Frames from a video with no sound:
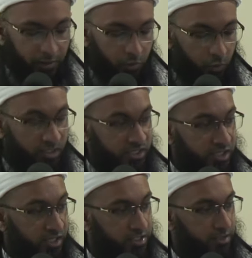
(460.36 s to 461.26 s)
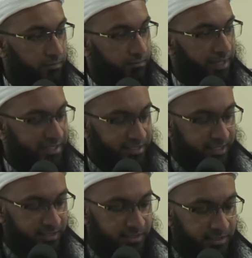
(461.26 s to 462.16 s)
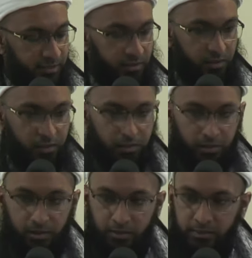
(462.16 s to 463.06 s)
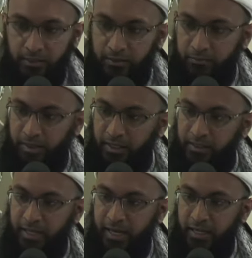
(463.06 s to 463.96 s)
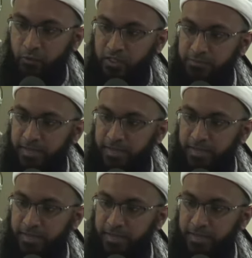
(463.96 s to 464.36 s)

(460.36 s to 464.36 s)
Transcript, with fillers: with such blessings that mankind was